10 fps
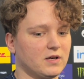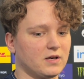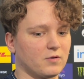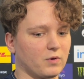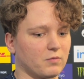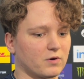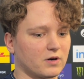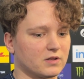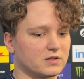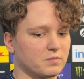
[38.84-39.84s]
we were a
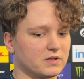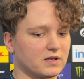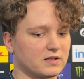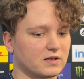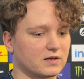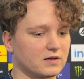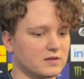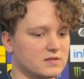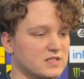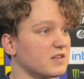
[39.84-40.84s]
little bit, I think,
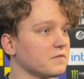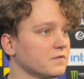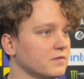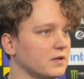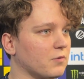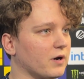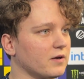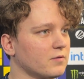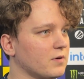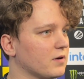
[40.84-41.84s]
stiff in a
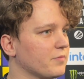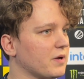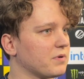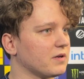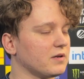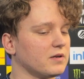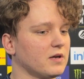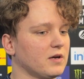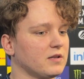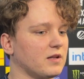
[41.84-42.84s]
way. Maybe
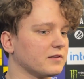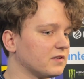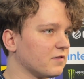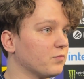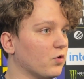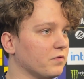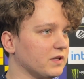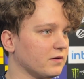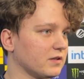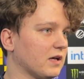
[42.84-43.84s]
not enough
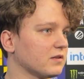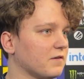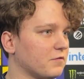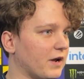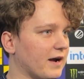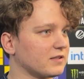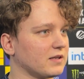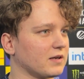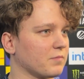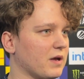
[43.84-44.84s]
moving, not enough
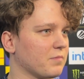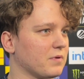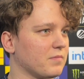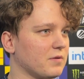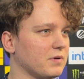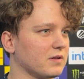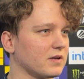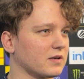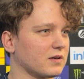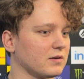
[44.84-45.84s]
reacting. Maybe
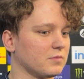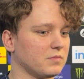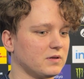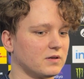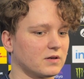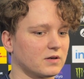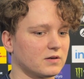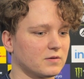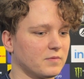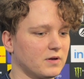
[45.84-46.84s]
like being
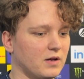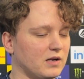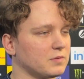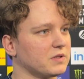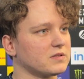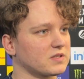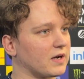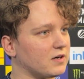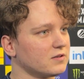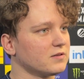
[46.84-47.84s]
a little bit
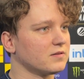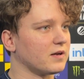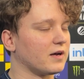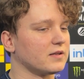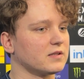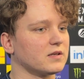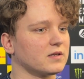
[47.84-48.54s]
scared. And